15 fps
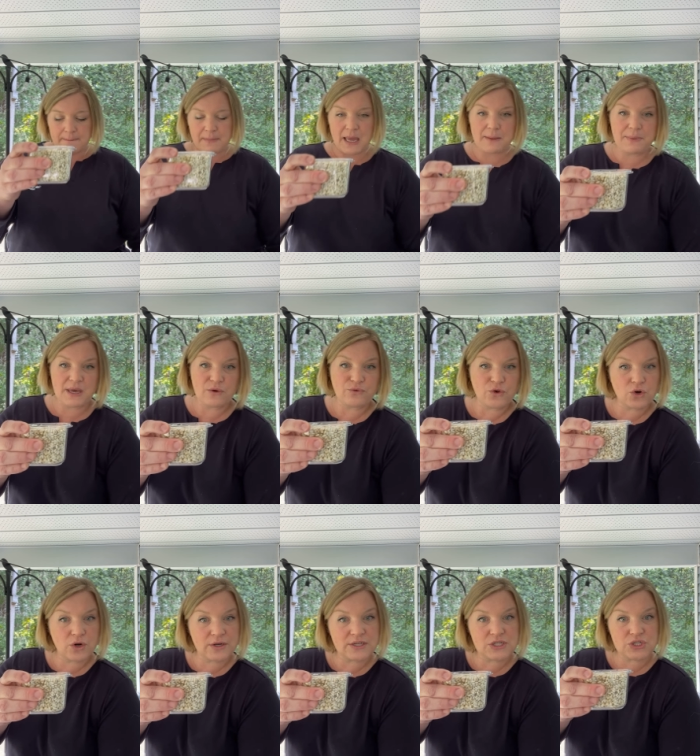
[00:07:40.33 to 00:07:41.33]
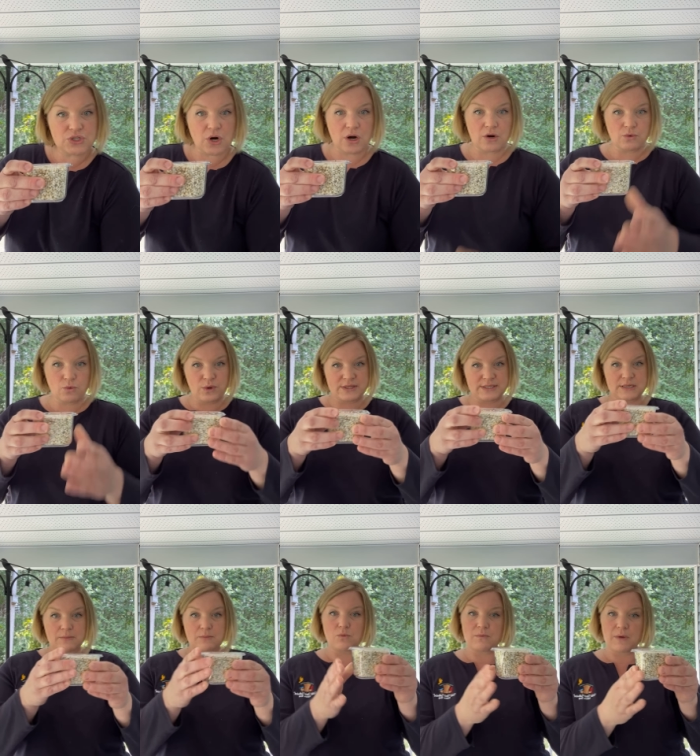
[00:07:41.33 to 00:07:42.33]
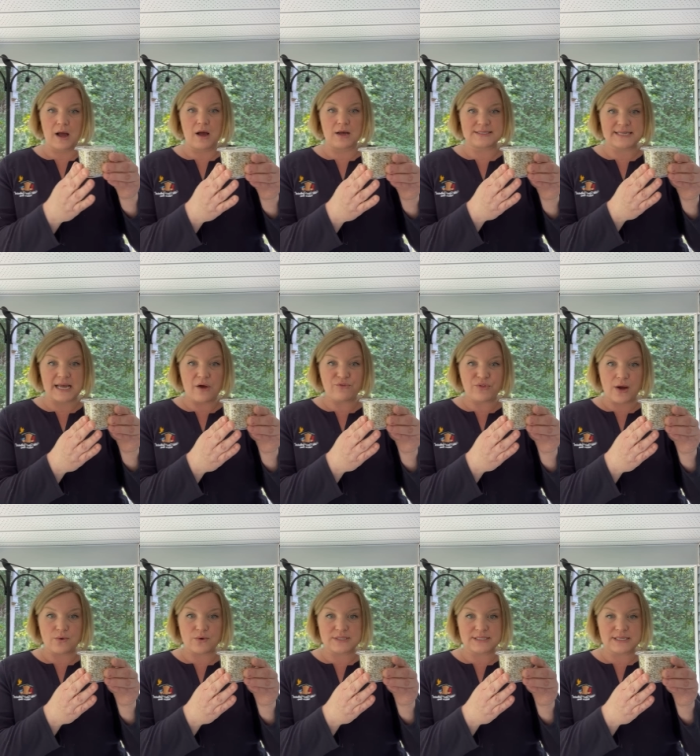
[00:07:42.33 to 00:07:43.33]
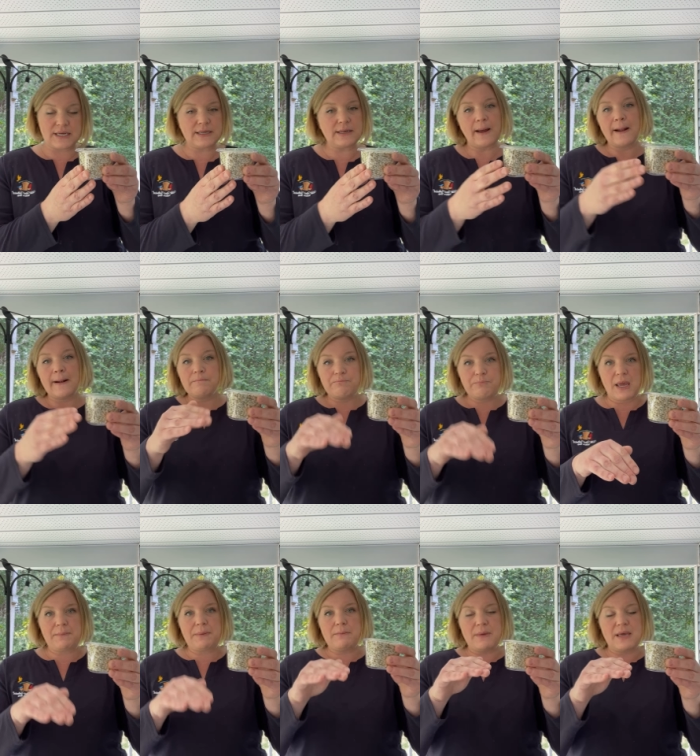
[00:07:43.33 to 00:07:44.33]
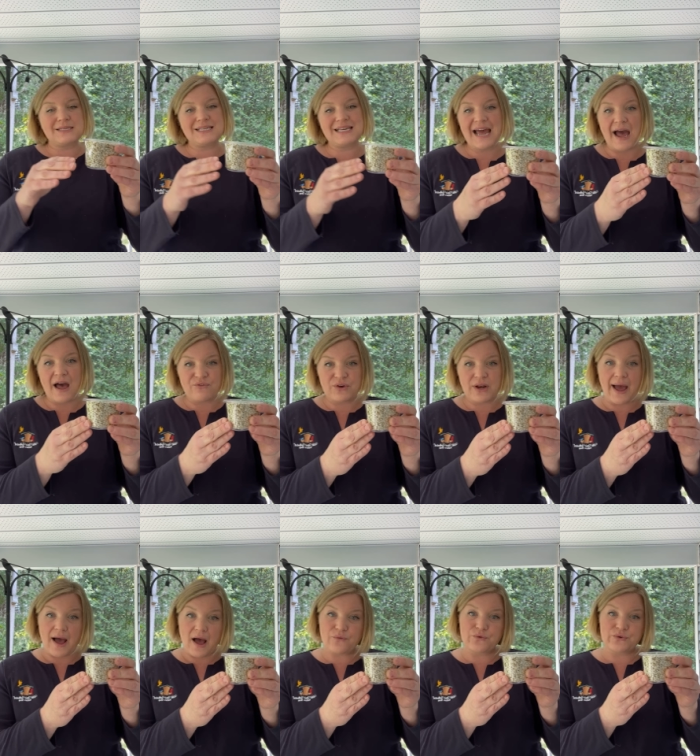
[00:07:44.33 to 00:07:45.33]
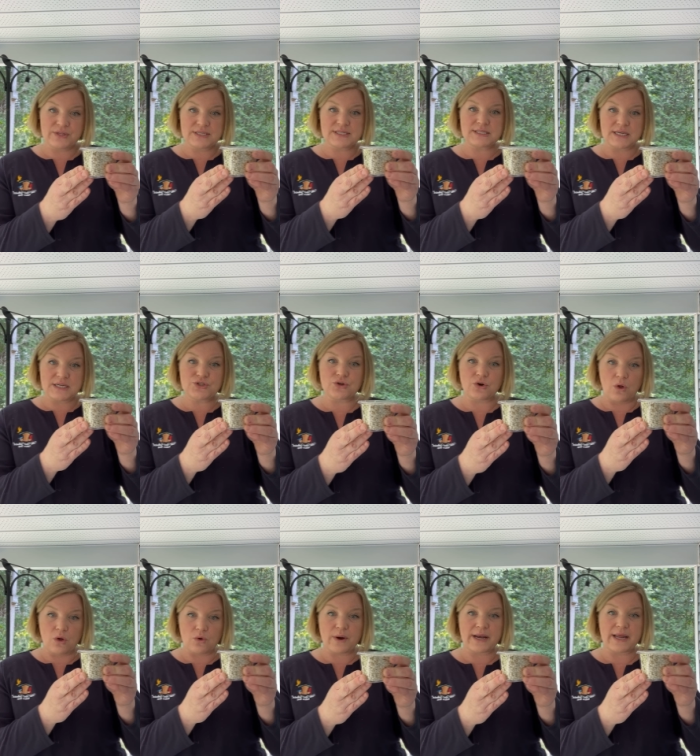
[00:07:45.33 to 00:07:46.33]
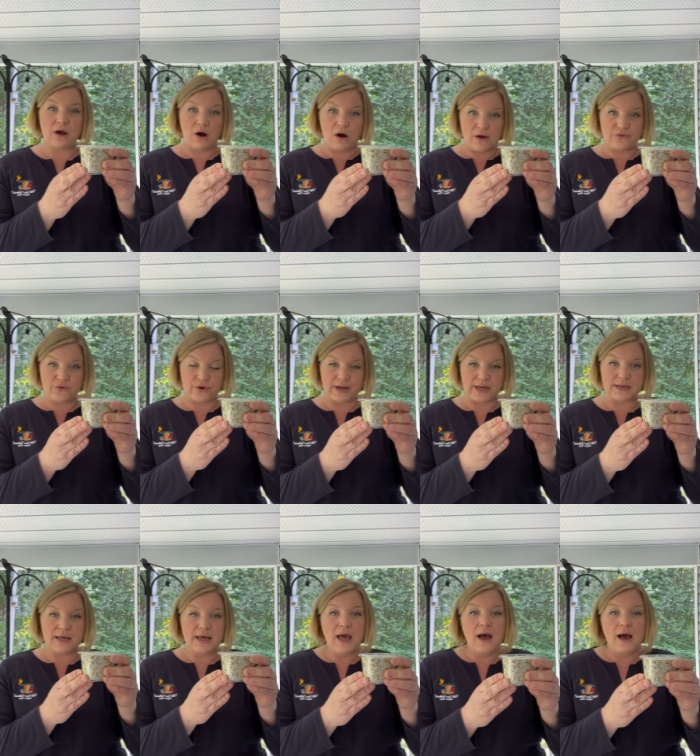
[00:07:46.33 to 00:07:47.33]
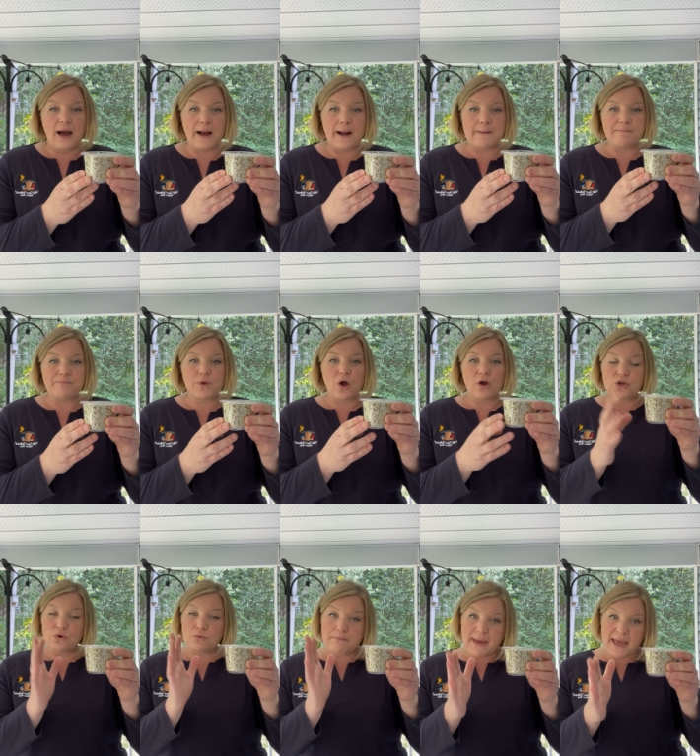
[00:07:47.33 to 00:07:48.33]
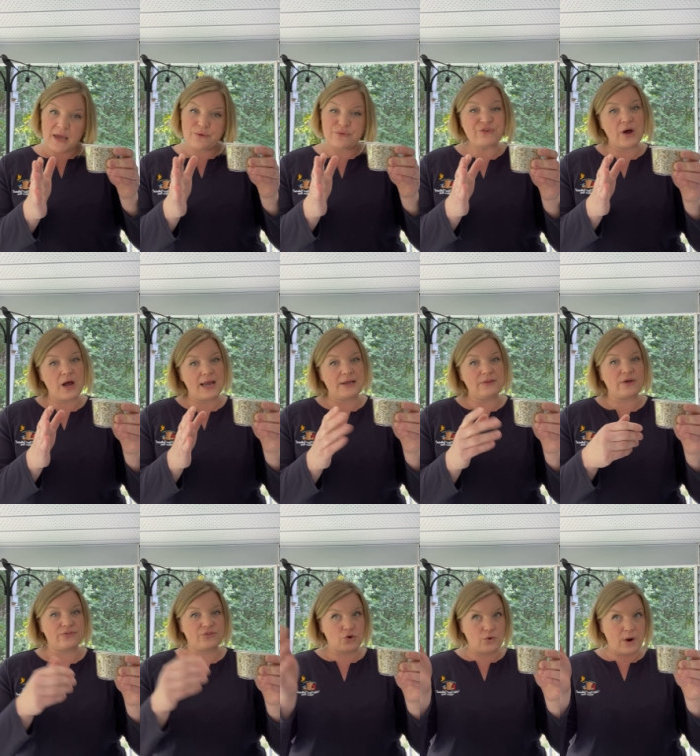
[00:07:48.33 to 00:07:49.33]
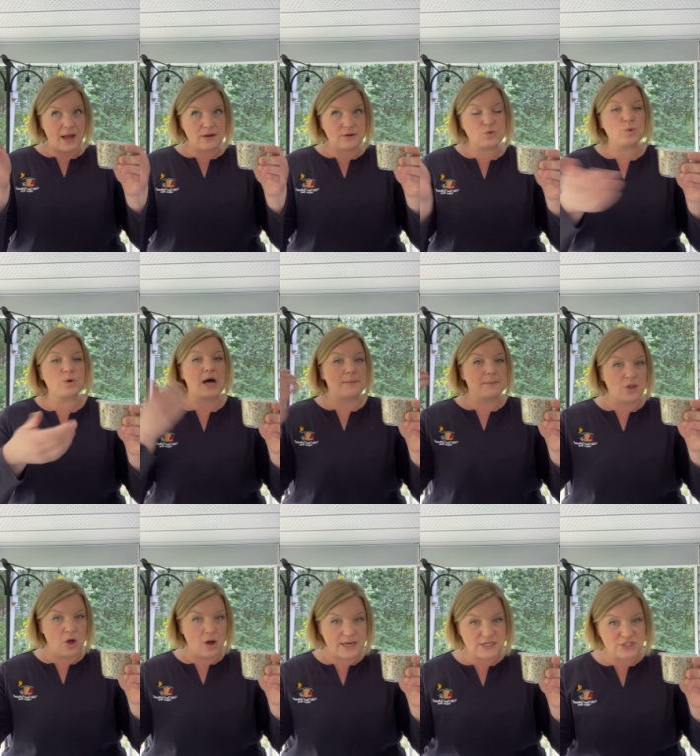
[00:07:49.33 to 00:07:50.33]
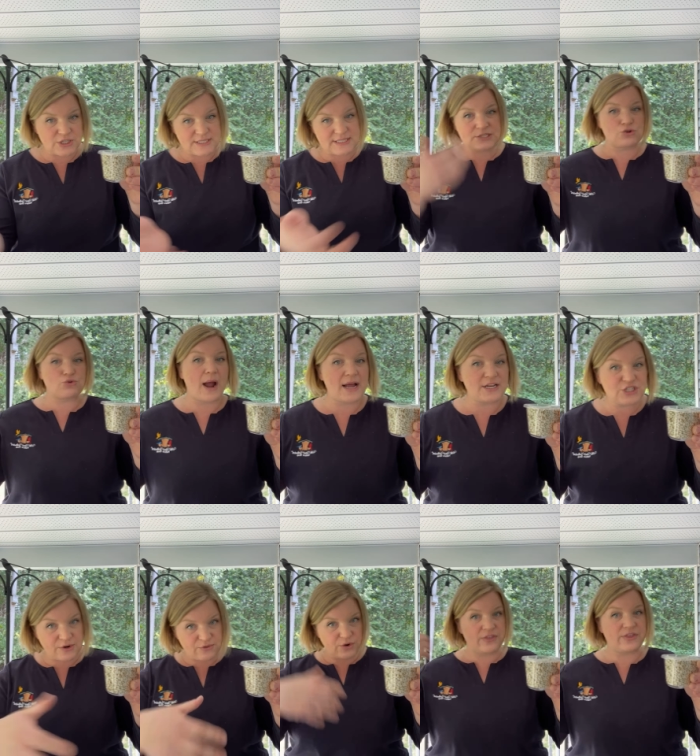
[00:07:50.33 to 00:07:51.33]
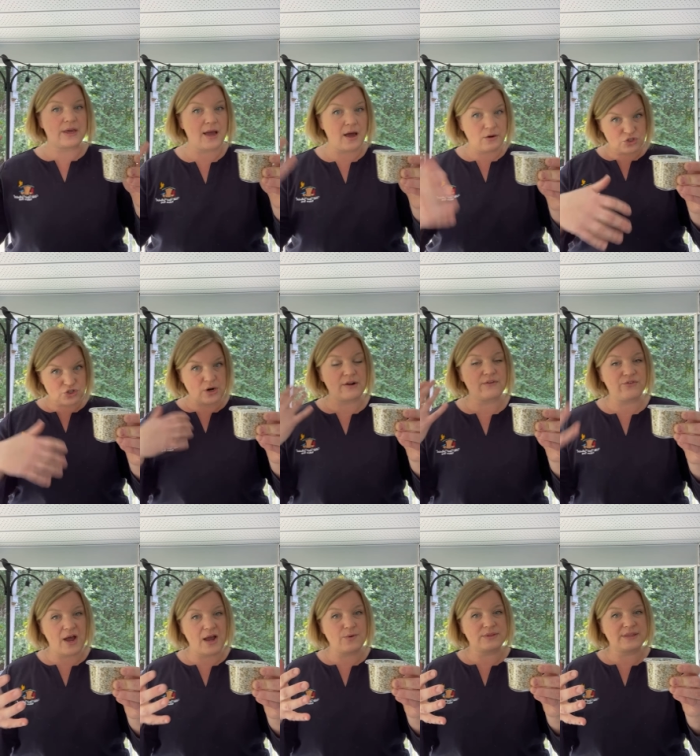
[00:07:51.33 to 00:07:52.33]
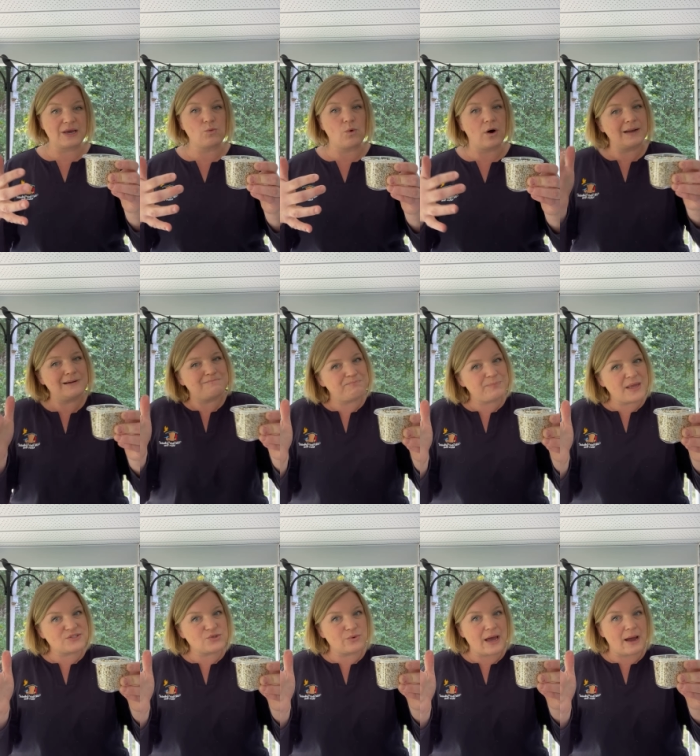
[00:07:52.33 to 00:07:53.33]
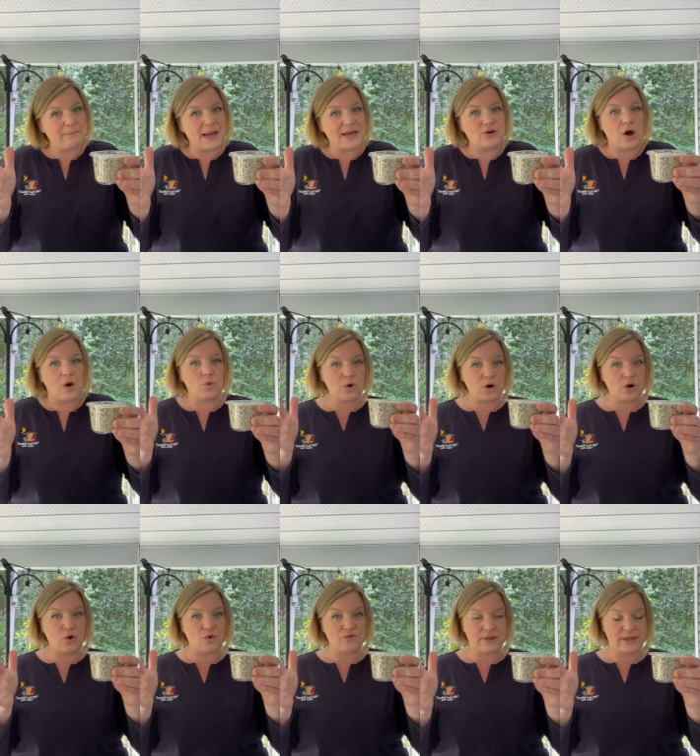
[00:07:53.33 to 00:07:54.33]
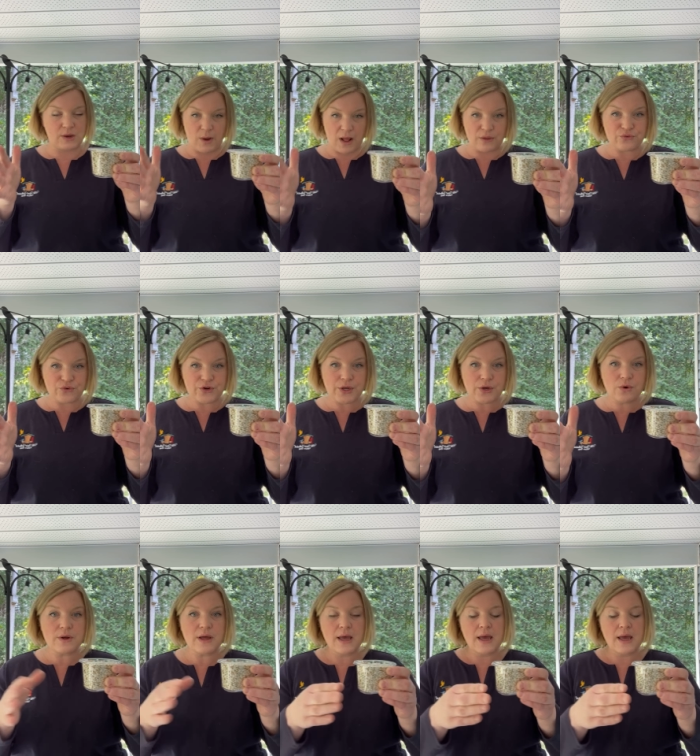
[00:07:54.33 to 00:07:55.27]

maybe if you're going to start with some safflower seed, maybe mix it half and half with the seed you're already offering. You may find that the Grackles will come along and just scratch everything out, trying to find what they want. So that might not work overly well for you.